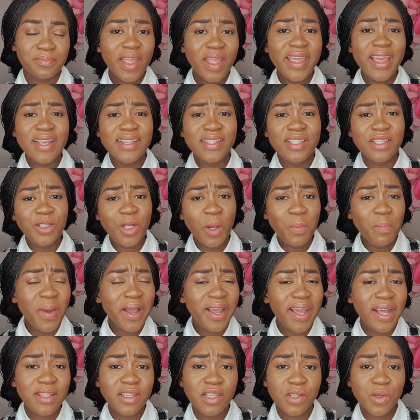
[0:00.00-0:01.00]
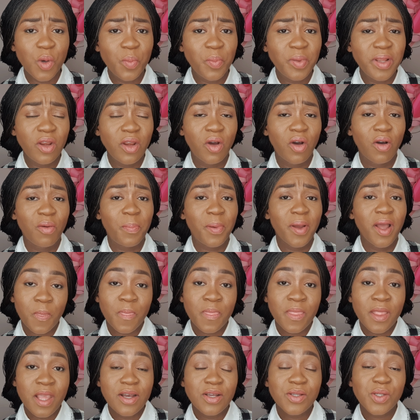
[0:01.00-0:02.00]
Yes, job market is opening up.
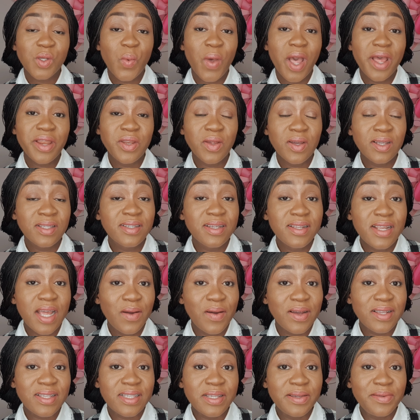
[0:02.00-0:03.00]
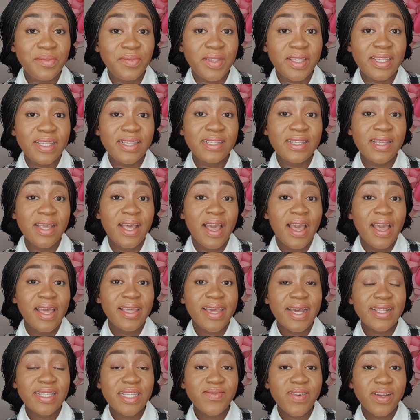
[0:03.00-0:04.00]
So we are dusting our CVs,
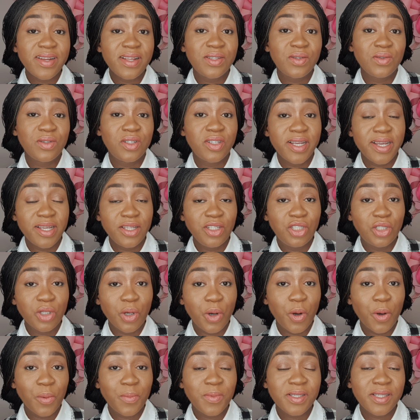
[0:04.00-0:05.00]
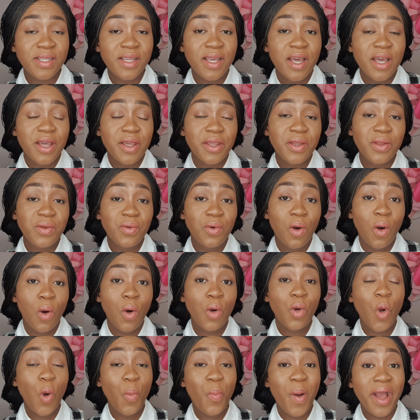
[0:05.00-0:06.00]
getting ready to change jobs, you know,
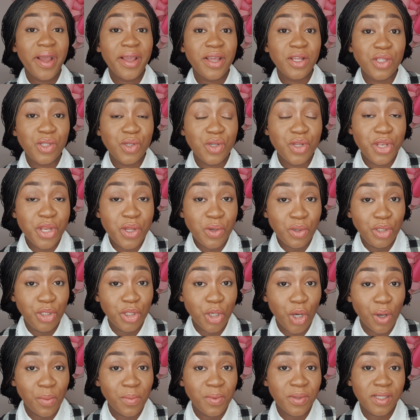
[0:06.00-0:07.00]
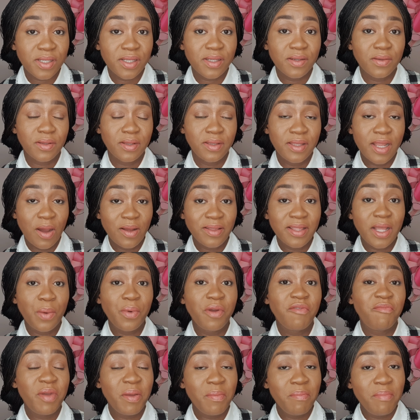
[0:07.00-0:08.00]
or go back into new jobs now that
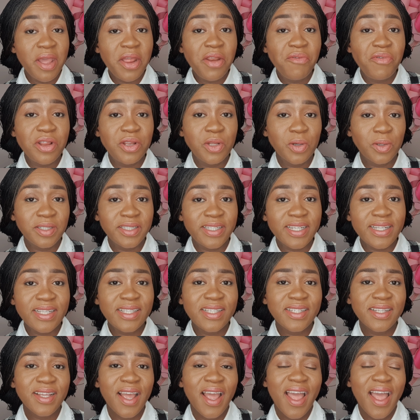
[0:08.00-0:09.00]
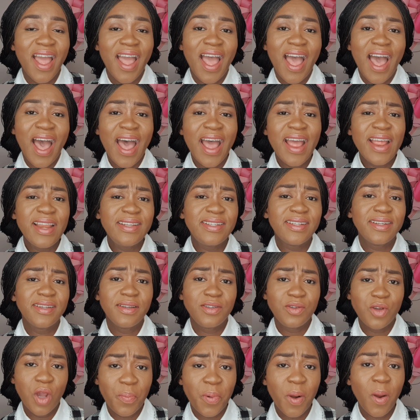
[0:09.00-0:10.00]
we've been made redundant. And
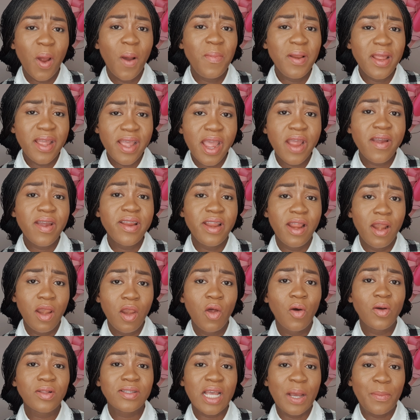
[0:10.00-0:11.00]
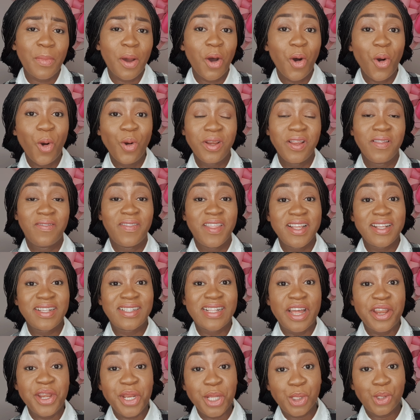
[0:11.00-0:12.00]
you're probably hearing a lot about all the
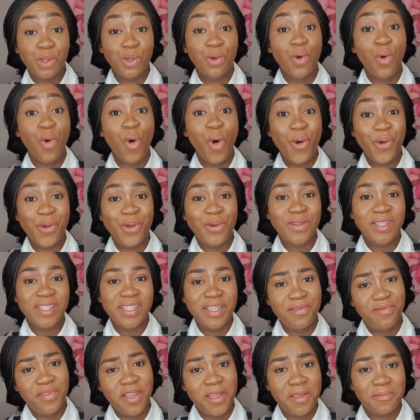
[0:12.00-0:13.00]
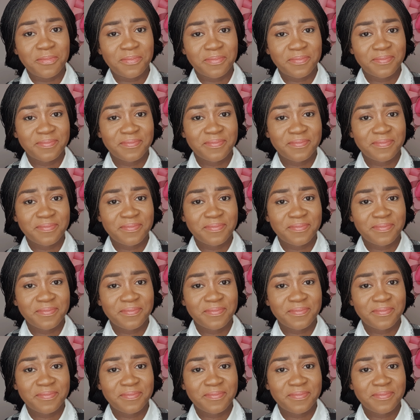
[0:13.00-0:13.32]
things that need to go on your CV.